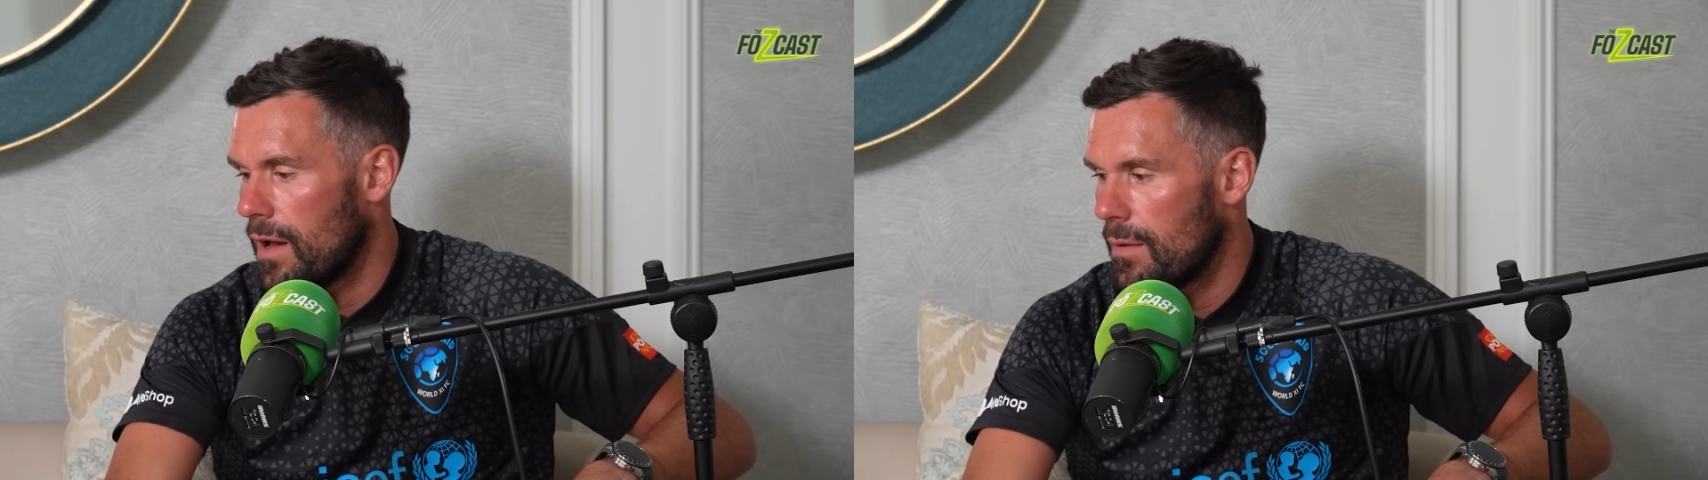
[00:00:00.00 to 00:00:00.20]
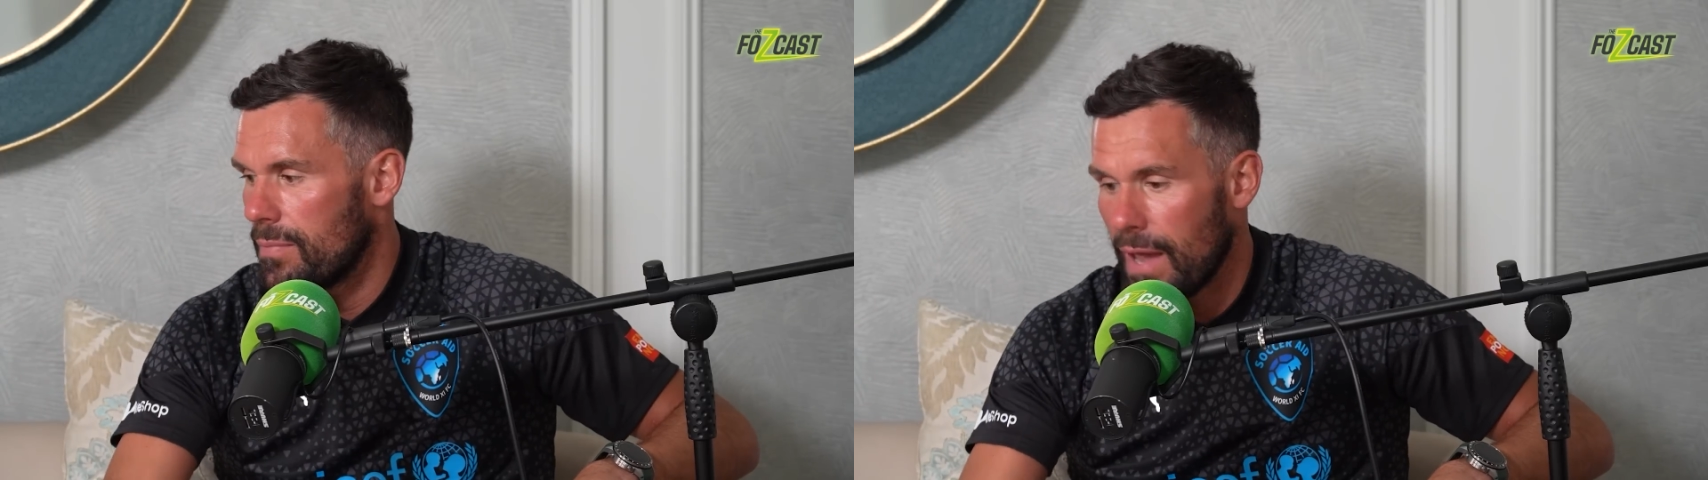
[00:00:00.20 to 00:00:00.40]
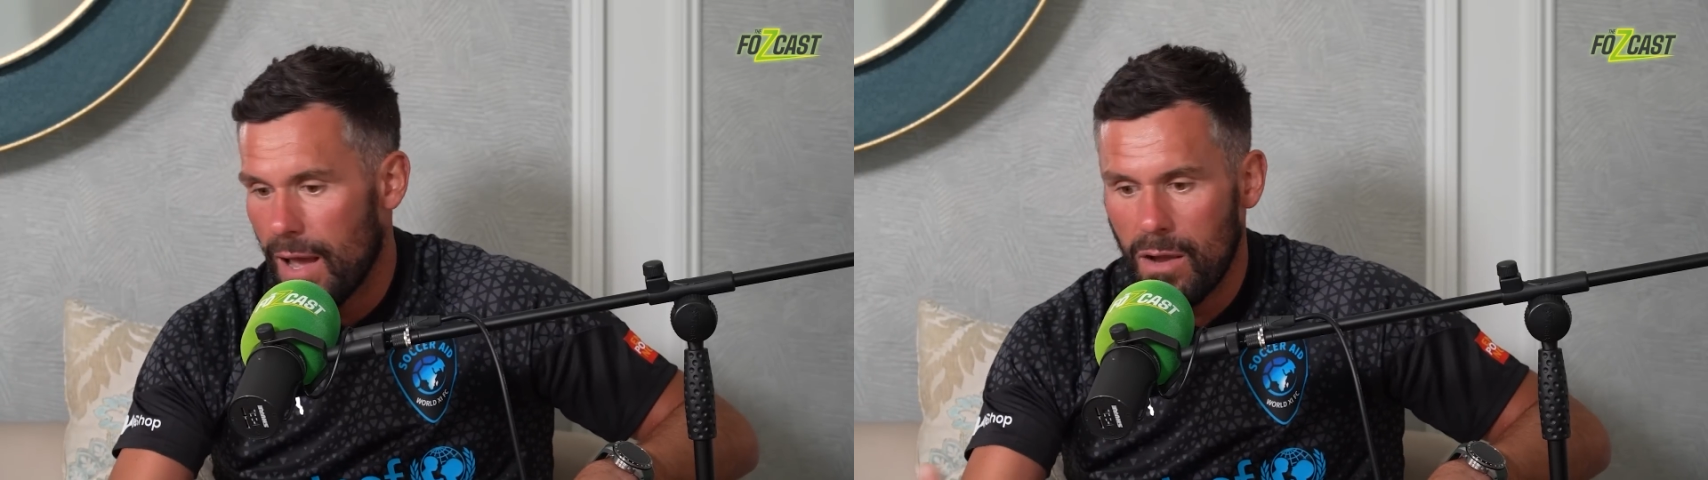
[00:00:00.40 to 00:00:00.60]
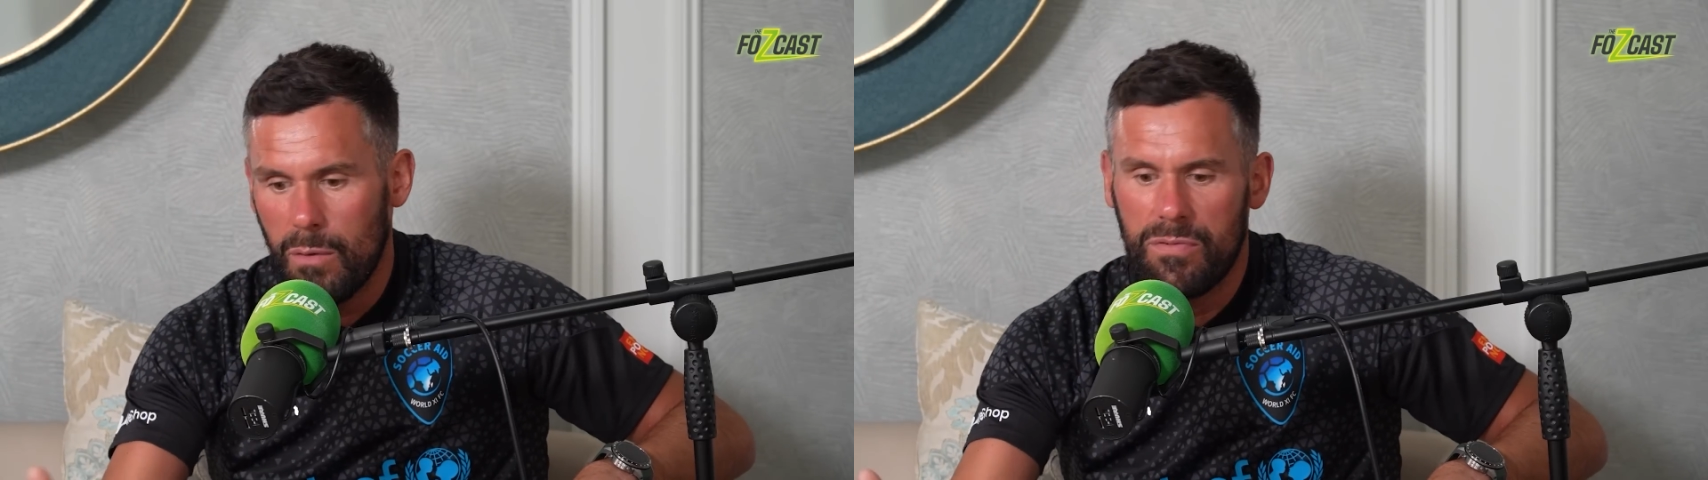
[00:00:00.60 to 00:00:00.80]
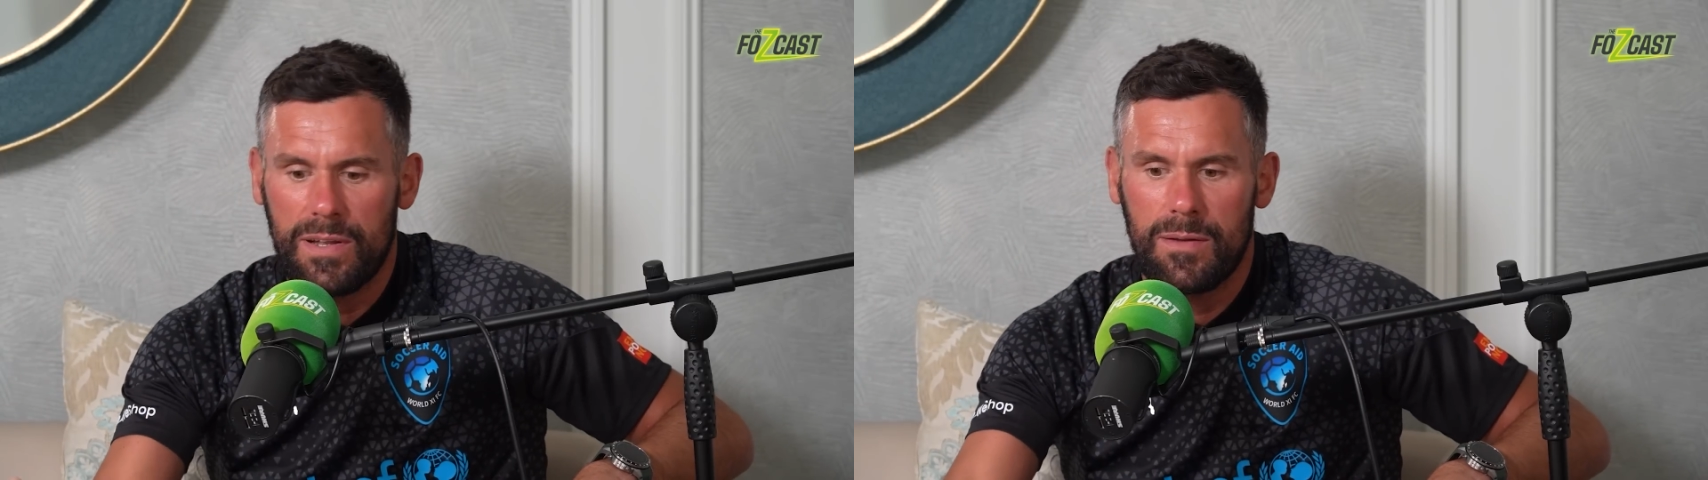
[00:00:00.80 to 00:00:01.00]
They are
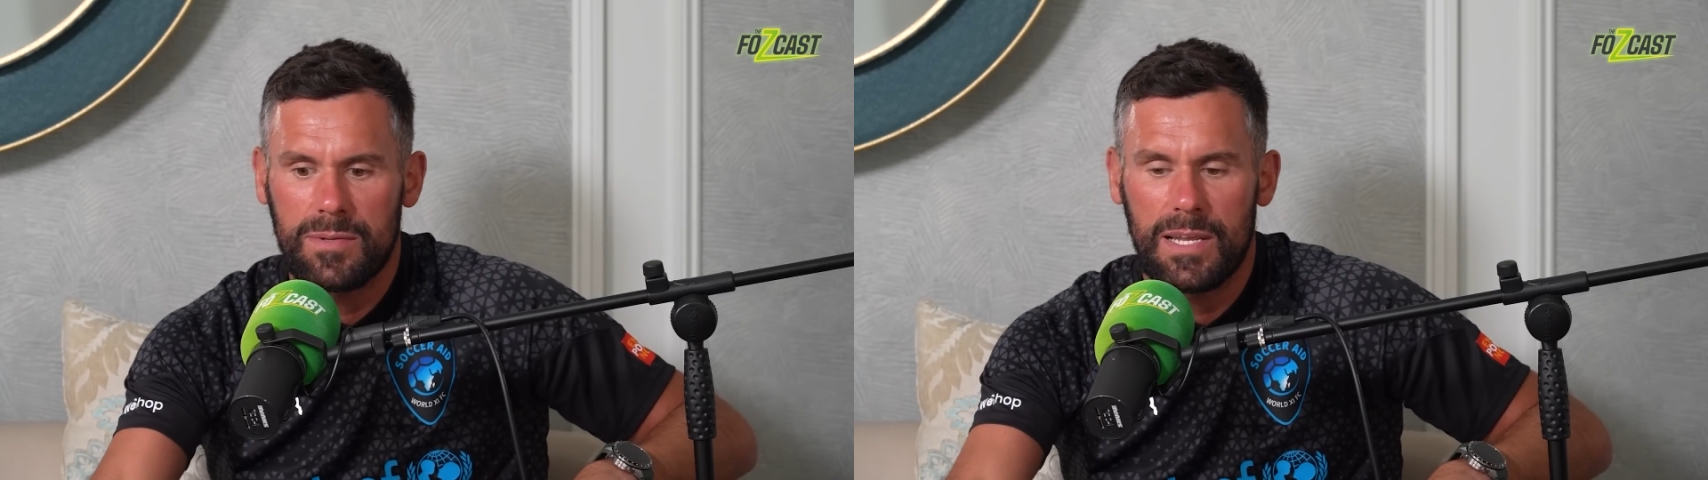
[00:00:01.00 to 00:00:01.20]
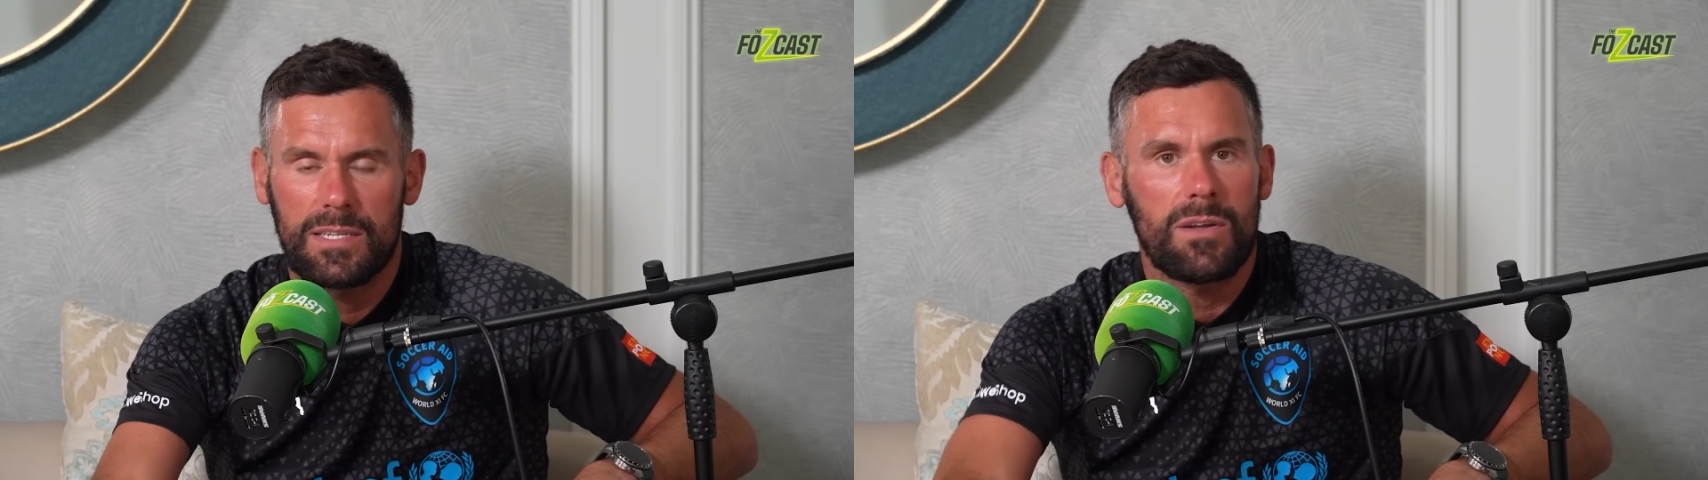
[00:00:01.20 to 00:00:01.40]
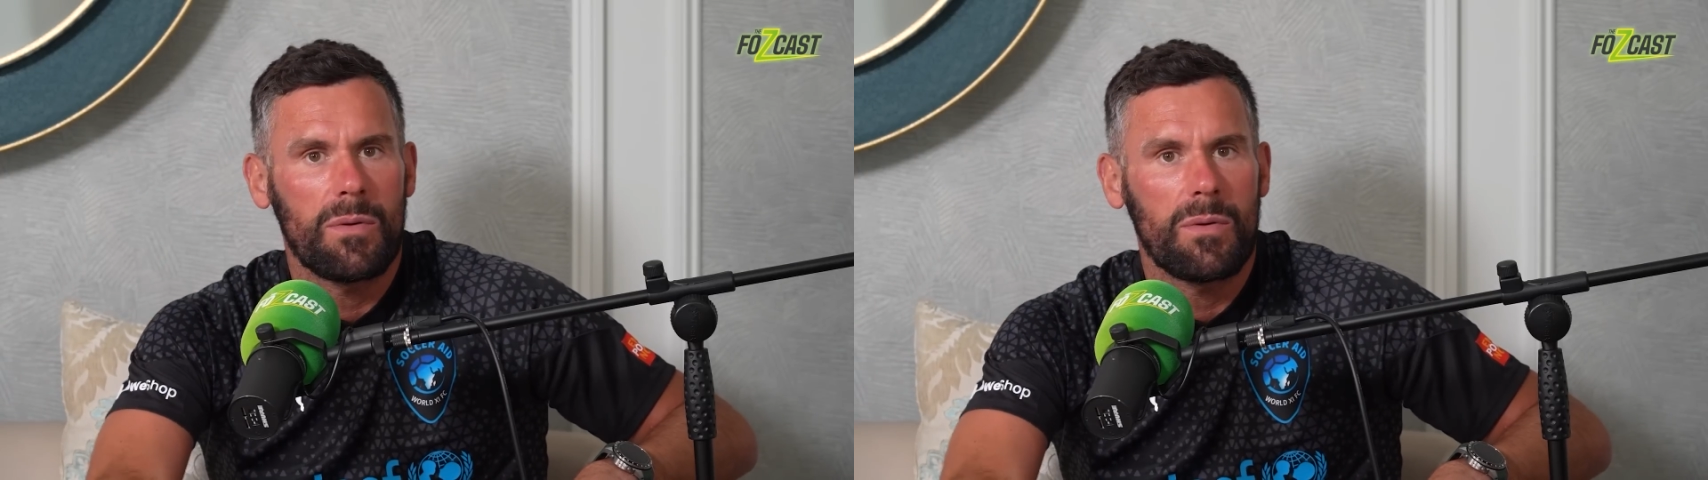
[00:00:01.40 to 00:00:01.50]
going fast, like we said.